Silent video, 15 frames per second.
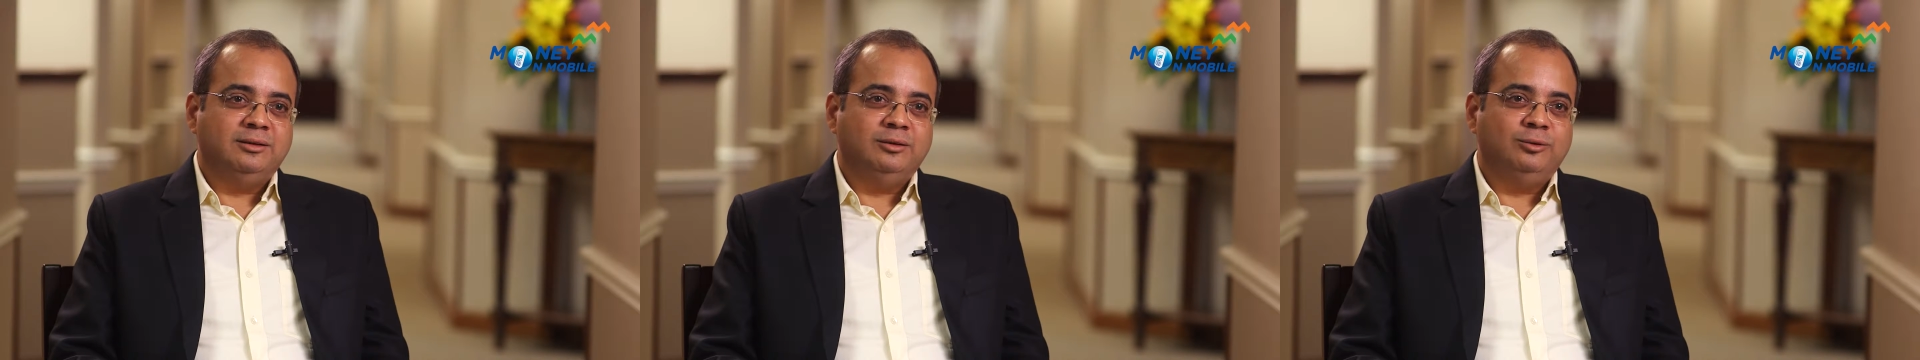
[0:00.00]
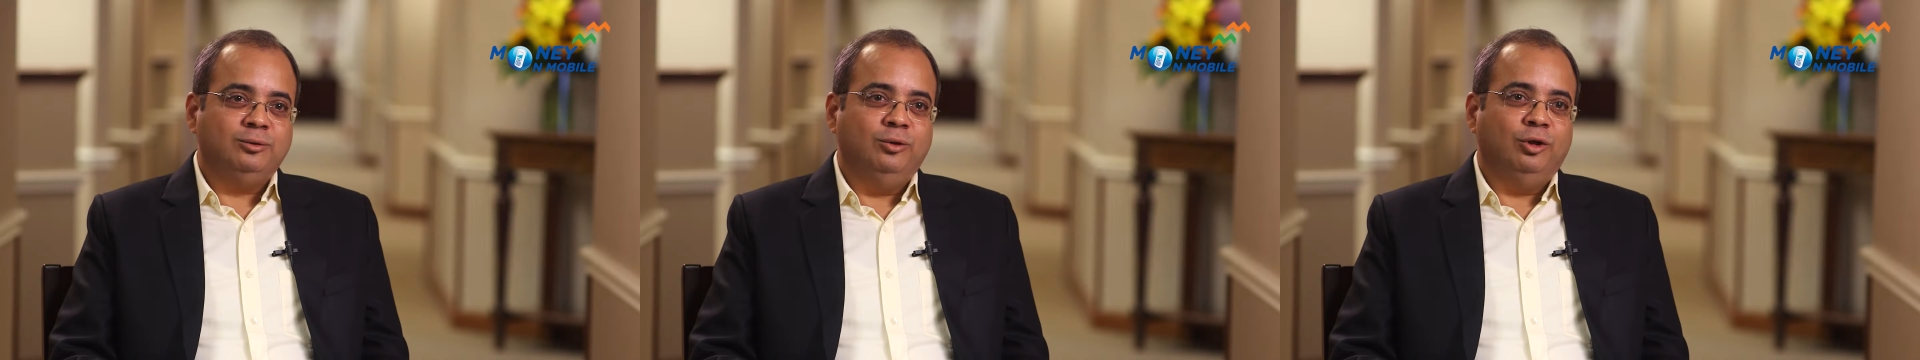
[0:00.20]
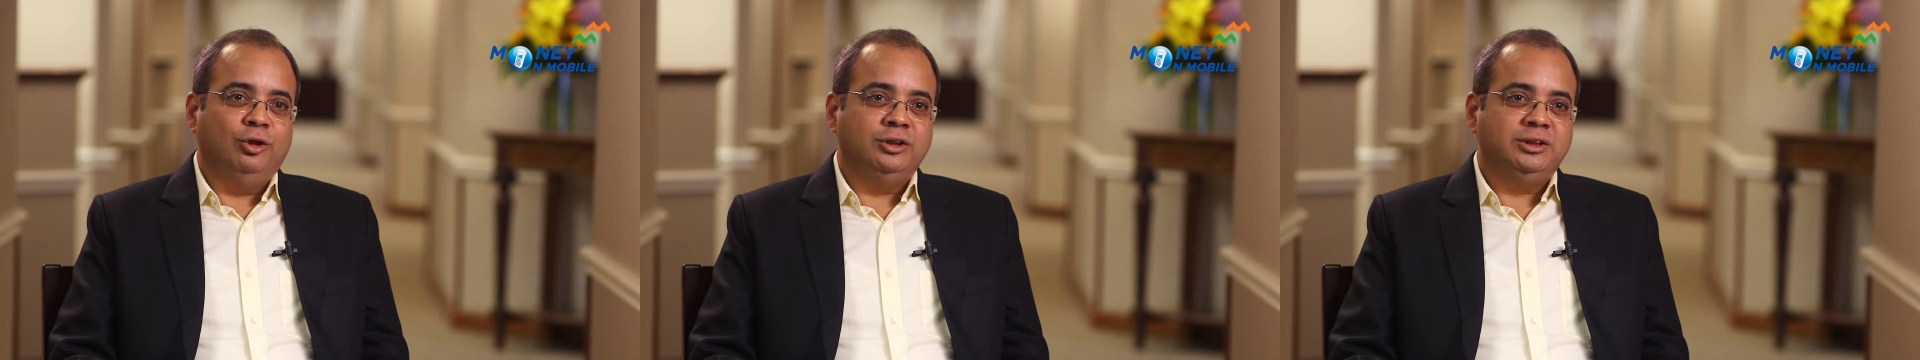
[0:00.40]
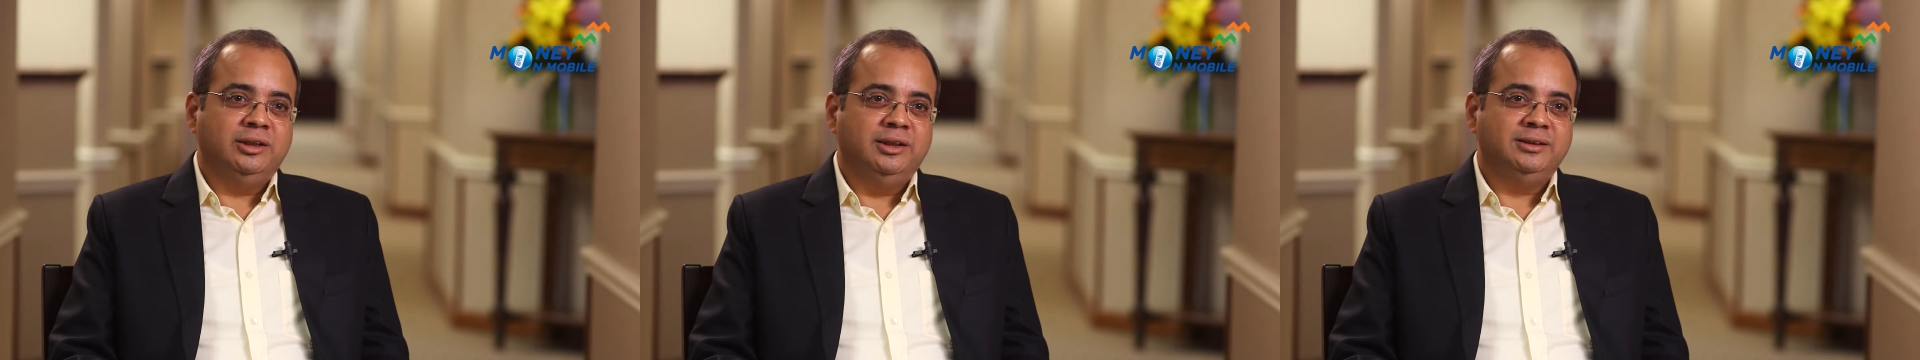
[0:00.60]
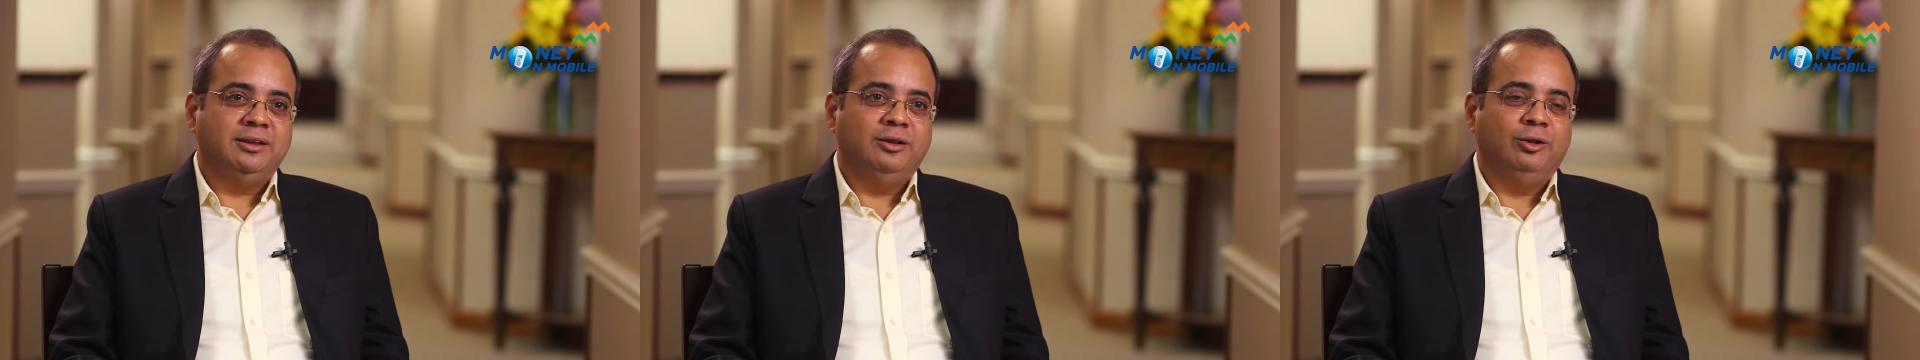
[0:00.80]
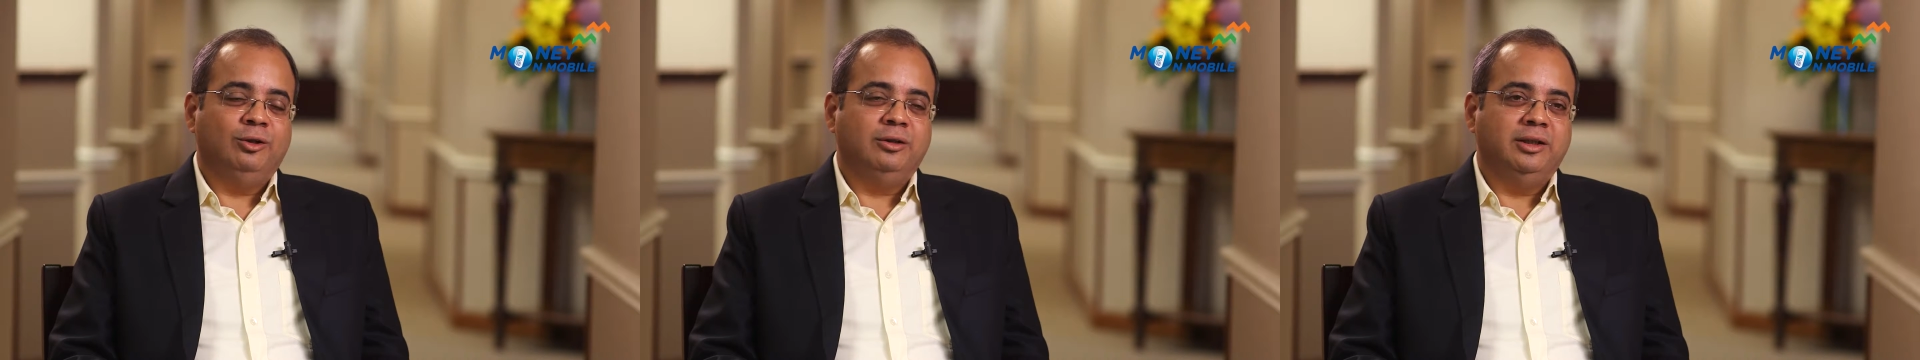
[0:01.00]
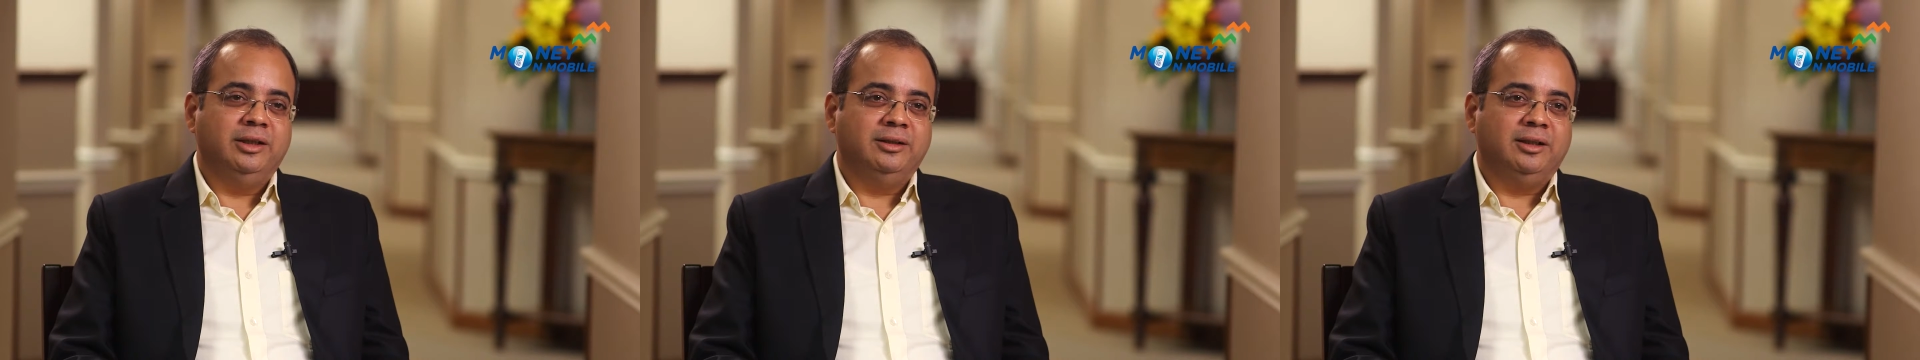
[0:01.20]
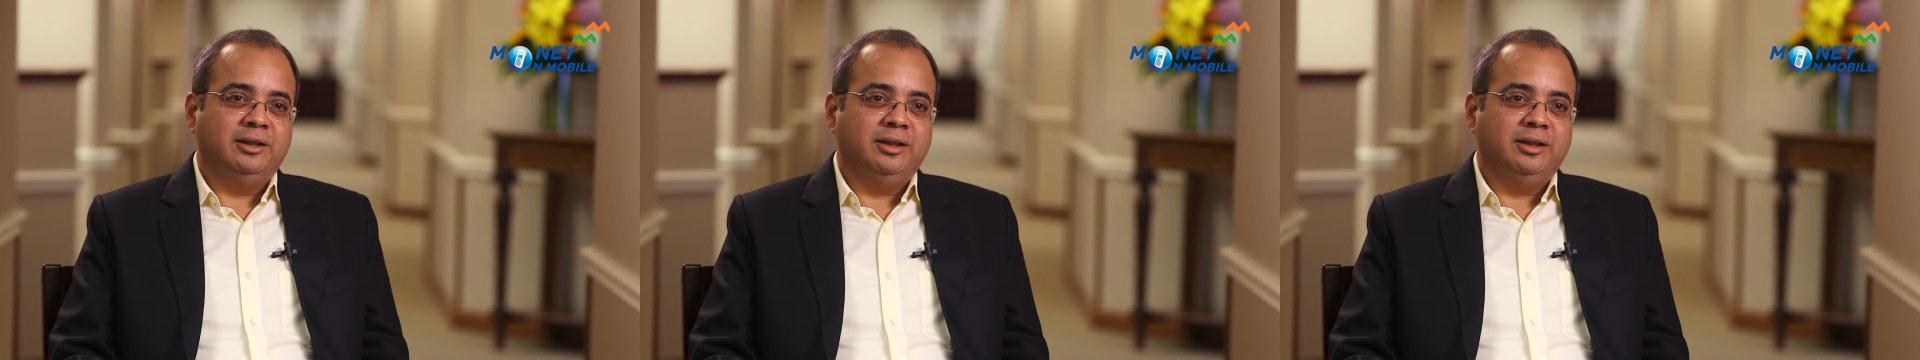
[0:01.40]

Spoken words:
to launch a digital locker in our